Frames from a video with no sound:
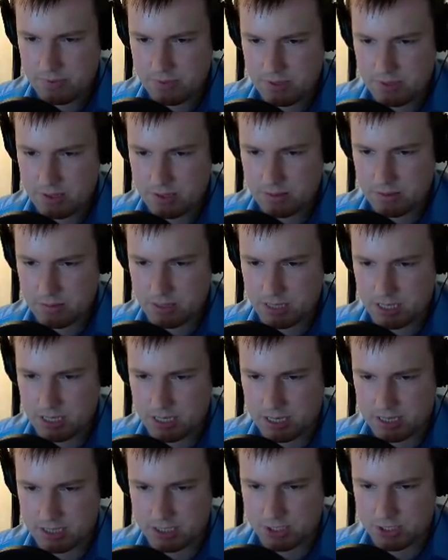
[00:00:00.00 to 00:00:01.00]
I'm going to
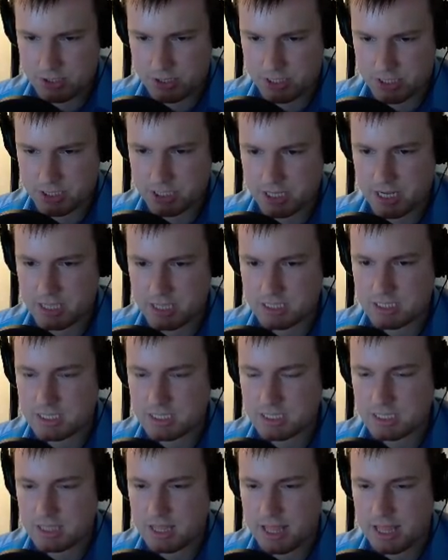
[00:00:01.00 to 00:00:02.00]
cut construction down to
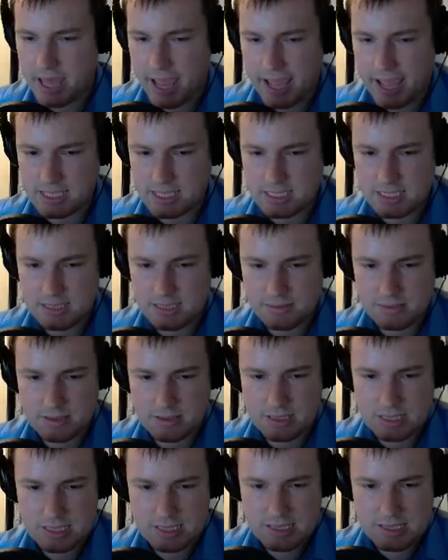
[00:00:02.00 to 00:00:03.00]
that.
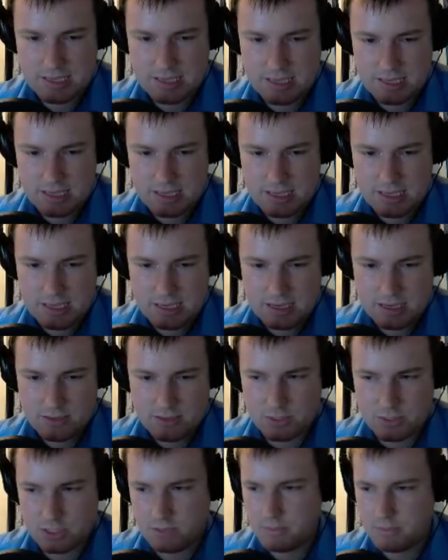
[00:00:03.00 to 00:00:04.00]

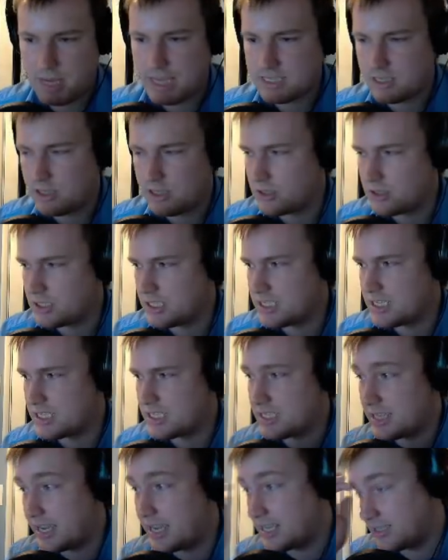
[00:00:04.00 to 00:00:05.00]
Once I've got mines unlocked, it's
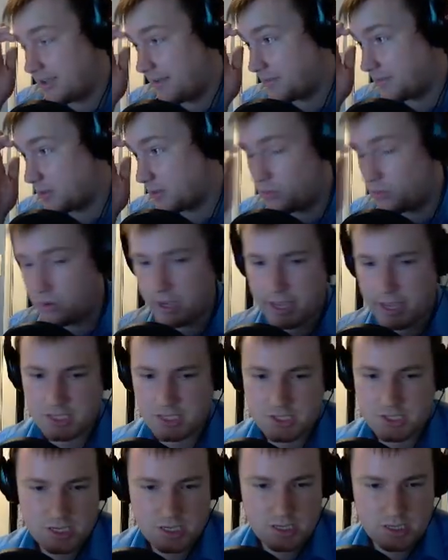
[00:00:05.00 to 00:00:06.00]
just a case of having the
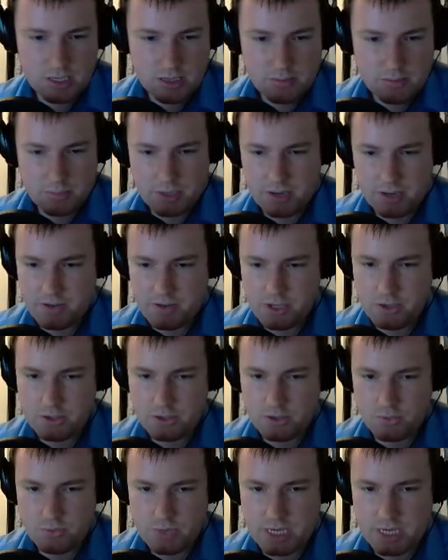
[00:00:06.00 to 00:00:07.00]
warheads. But if I use
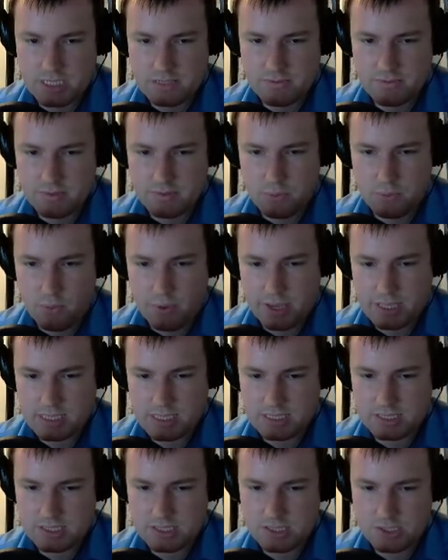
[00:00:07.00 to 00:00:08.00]
the rest of the
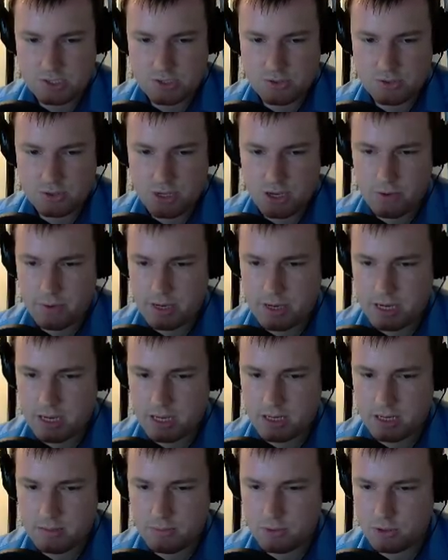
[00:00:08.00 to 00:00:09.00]
points to go
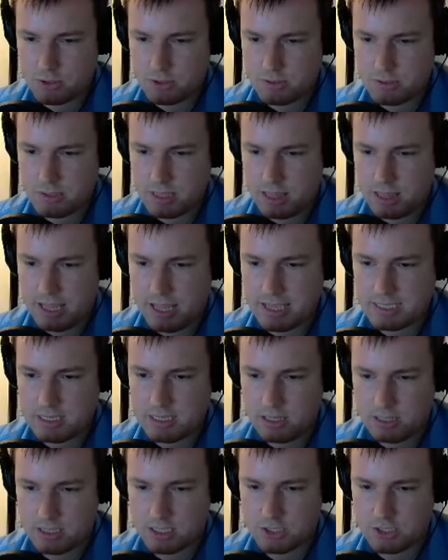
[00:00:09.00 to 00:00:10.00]
and put light
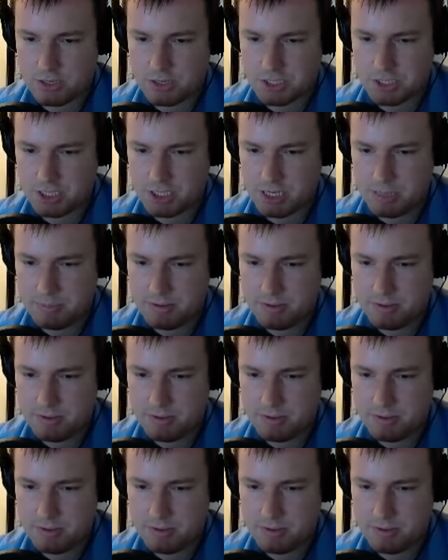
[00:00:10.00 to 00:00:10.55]
hull construction up,